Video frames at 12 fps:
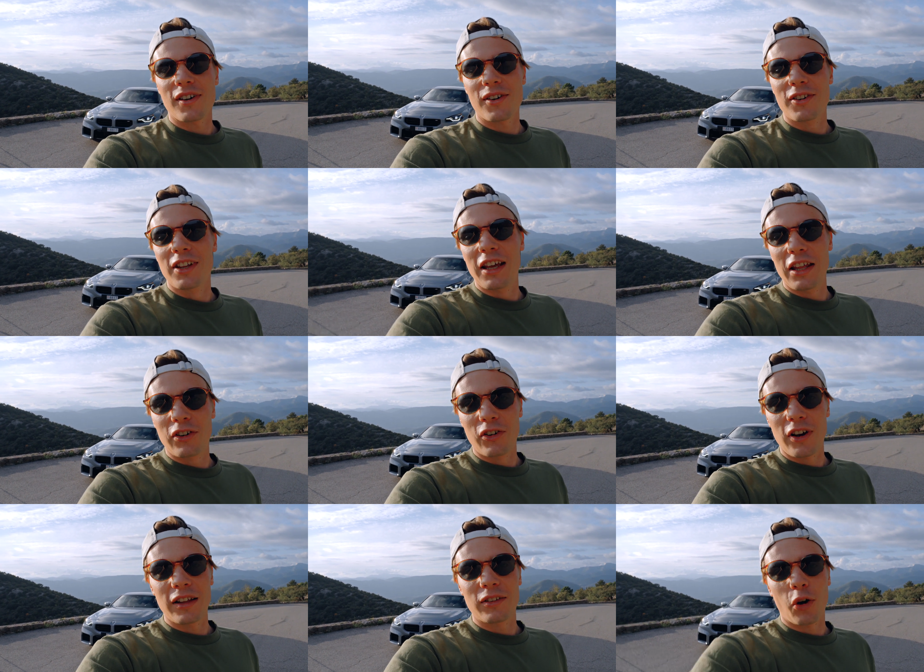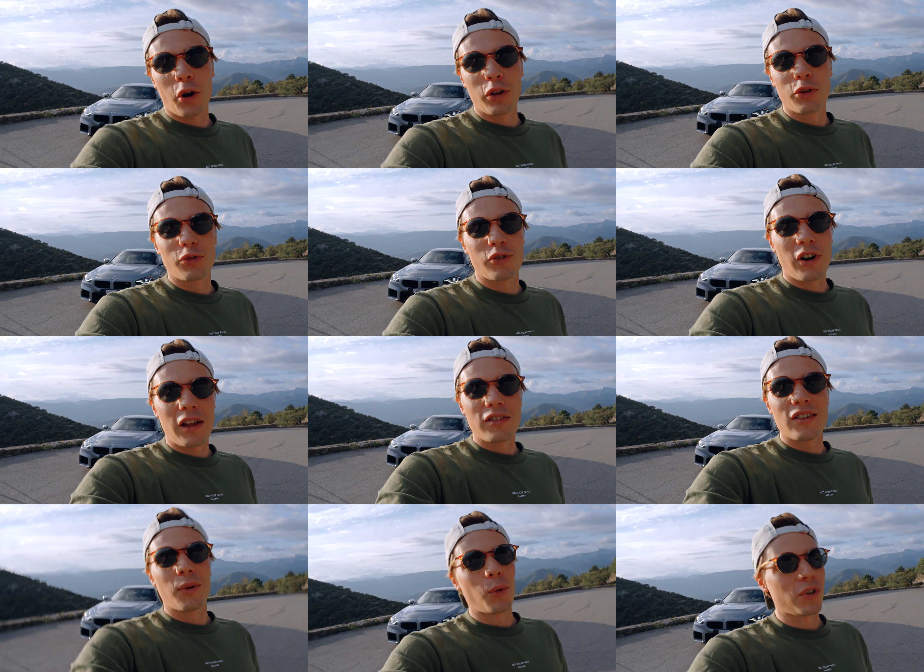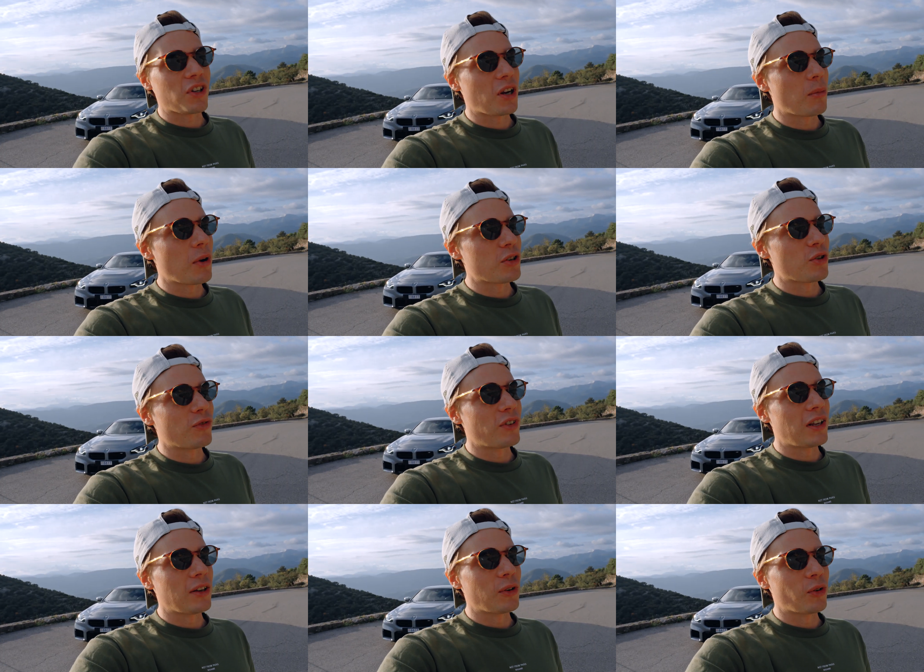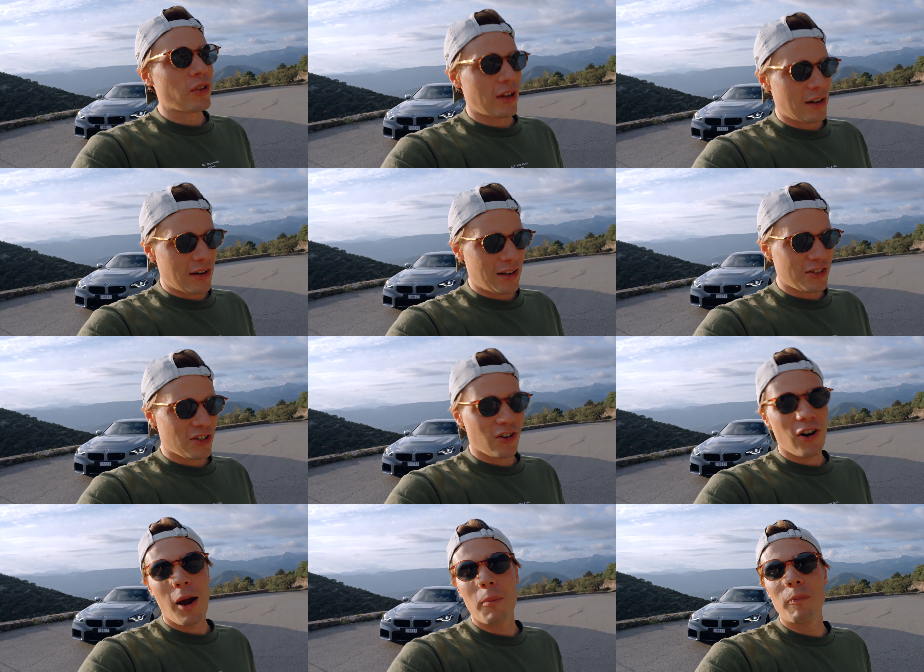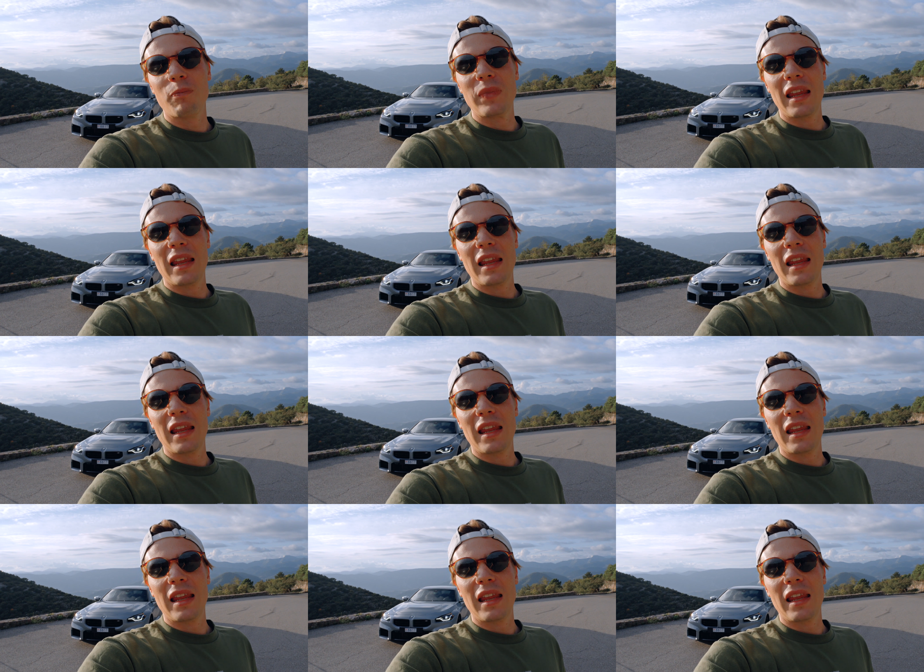on the internet talking to friends and watching a bunch of videos and Instagram,